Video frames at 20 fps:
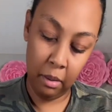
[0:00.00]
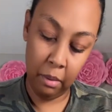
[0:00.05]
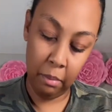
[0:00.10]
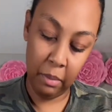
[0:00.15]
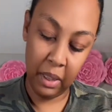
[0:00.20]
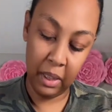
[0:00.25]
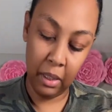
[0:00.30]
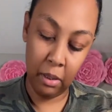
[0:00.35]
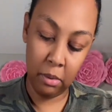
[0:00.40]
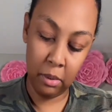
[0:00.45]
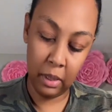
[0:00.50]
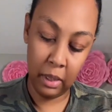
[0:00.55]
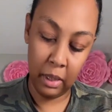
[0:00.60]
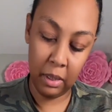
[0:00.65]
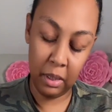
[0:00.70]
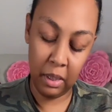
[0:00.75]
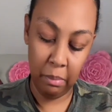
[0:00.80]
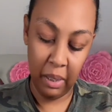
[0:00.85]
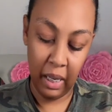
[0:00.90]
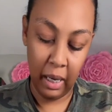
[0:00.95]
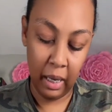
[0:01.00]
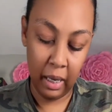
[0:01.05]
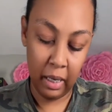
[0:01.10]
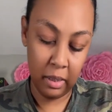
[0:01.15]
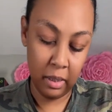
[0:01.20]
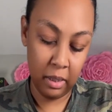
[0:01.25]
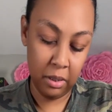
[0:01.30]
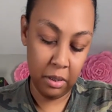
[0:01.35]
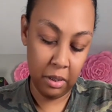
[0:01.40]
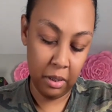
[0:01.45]
My nose itchy, my eyes
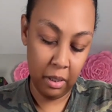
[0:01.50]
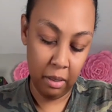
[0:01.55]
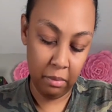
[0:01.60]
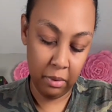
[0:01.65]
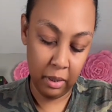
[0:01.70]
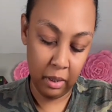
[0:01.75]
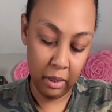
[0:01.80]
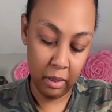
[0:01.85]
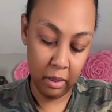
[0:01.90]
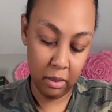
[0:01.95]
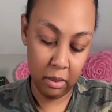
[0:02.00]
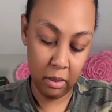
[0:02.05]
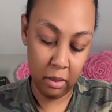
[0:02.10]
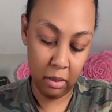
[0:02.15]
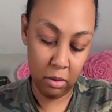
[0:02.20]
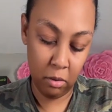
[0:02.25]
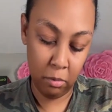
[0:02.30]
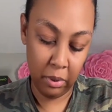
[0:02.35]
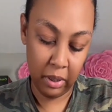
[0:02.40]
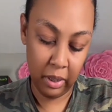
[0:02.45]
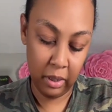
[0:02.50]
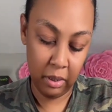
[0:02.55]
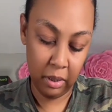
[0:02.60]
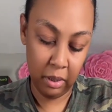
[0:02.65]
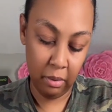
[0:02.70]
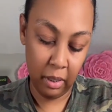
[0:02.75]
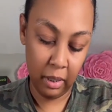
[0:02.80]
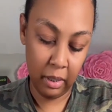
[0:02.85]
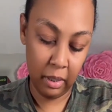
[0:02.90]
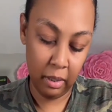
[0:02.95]
itchy, everything is just super itchy
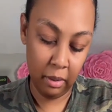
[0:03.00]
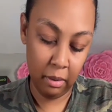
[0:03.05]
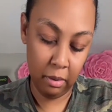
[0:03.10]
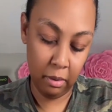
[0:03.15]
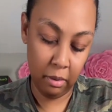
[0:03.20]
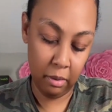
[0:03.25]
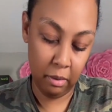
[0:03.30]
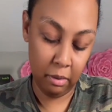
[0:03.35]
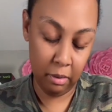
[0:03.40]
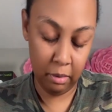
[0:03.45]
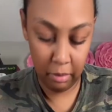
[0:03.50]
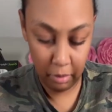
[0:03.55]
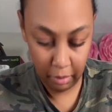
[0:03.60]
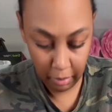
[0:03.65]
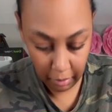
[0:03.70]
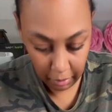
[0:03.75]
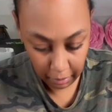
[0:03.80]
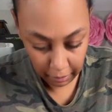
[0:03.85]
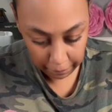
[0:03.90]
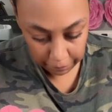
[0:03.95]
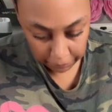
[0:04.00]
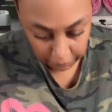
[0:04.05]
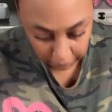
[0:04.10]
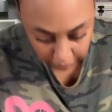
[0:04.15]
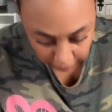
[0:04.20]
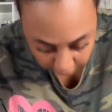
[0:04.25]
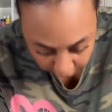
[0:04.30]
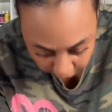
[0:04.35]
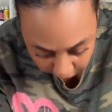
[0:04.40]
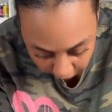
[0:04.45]
right
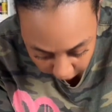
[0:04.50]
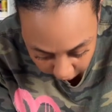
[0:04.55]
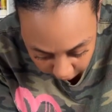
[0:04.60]
now.